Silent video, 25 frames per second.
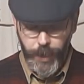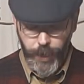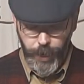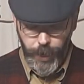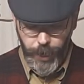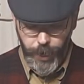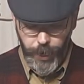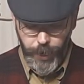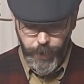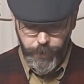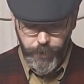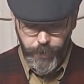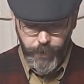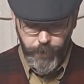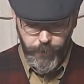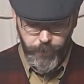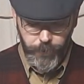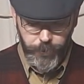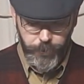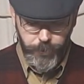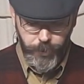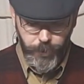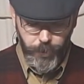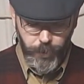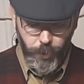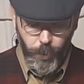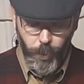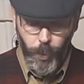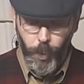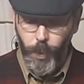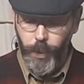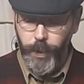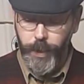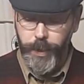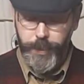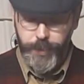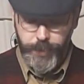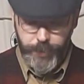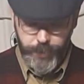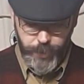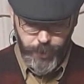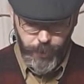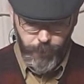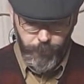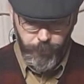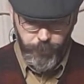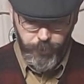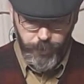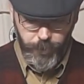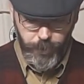And the cork
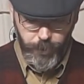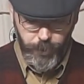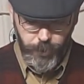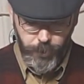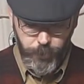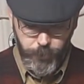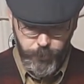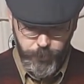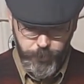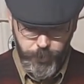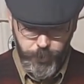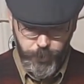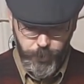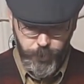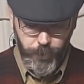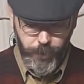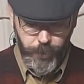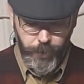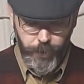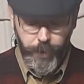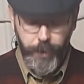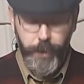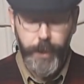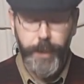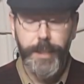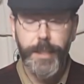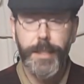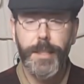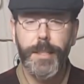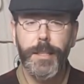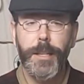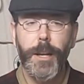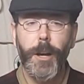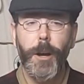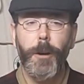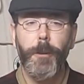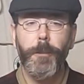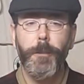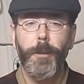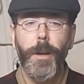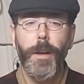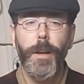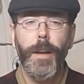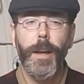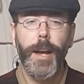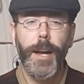itself, or the closure itself,